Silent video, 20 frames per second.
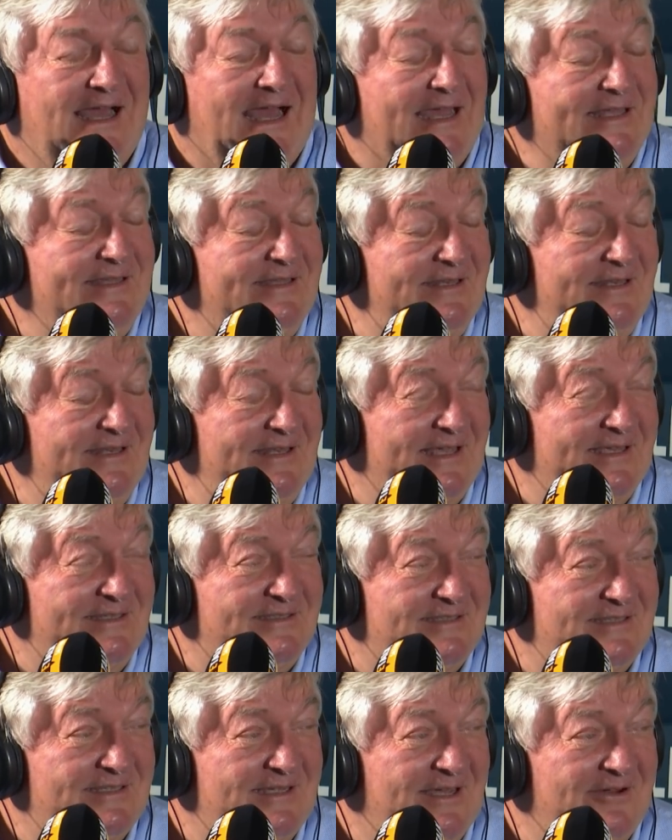I didn't
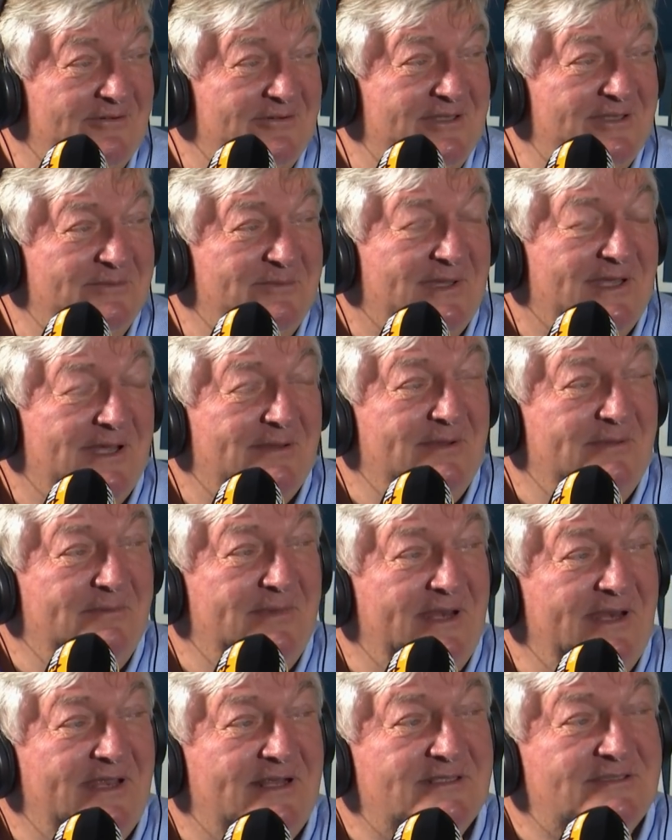actually. I wanted to become a
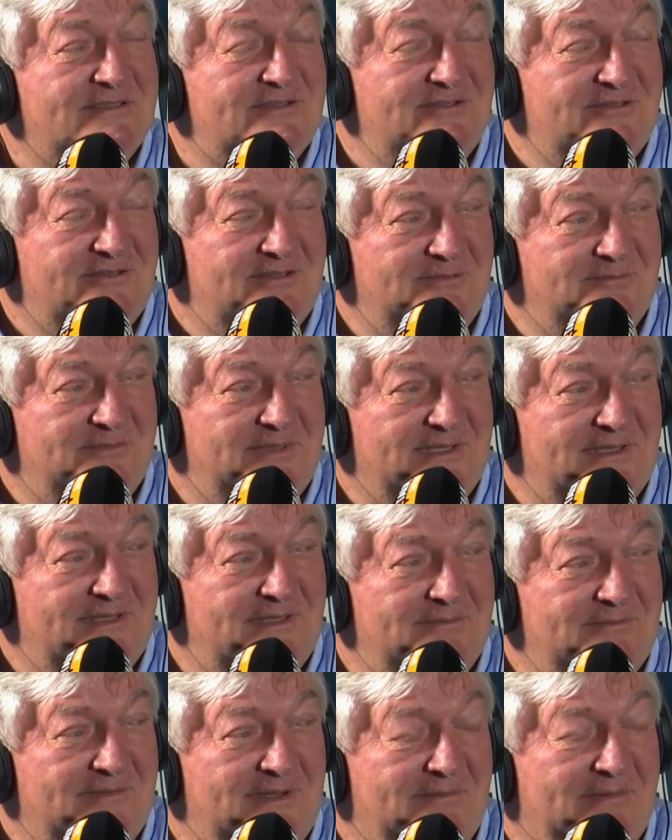medical student,
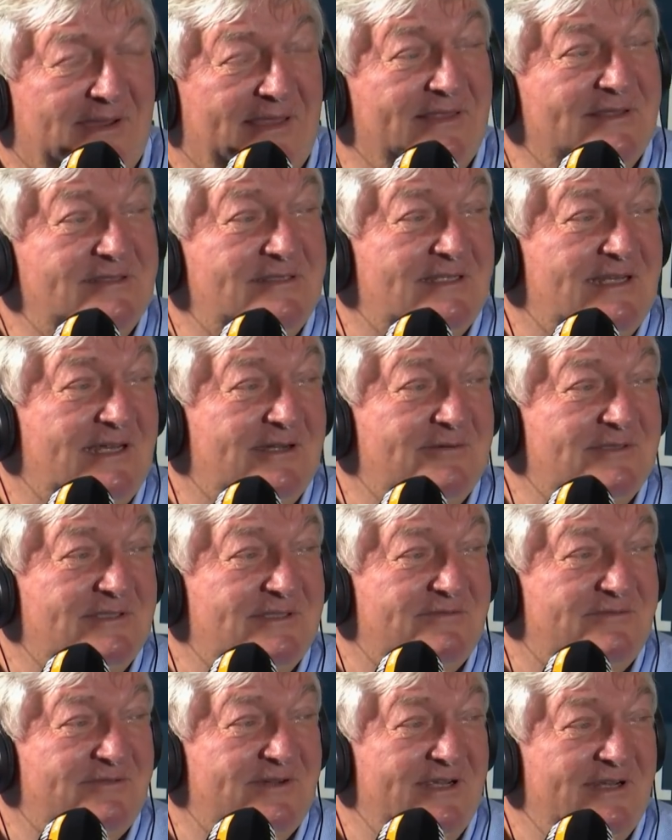but my mother said I was
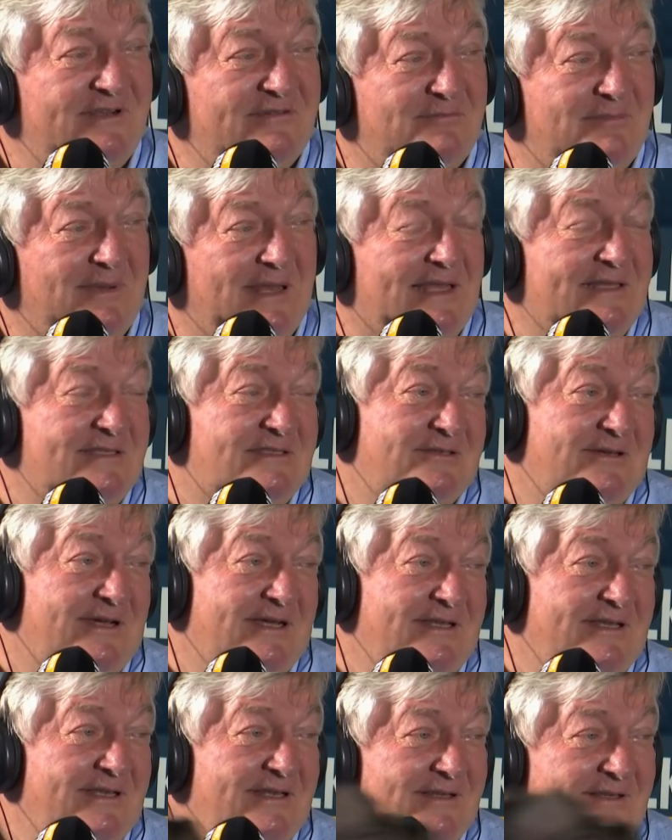afraid of blood, so
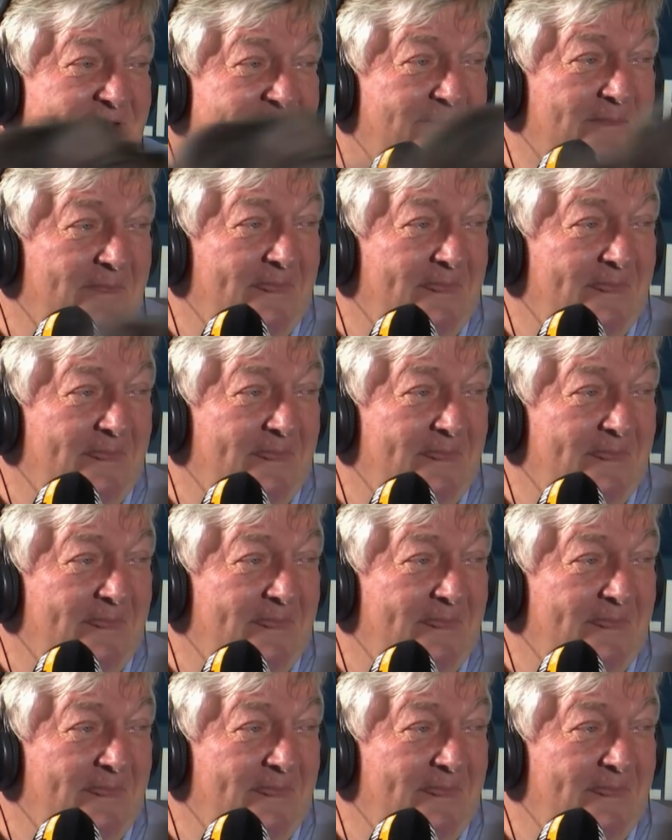I didn't.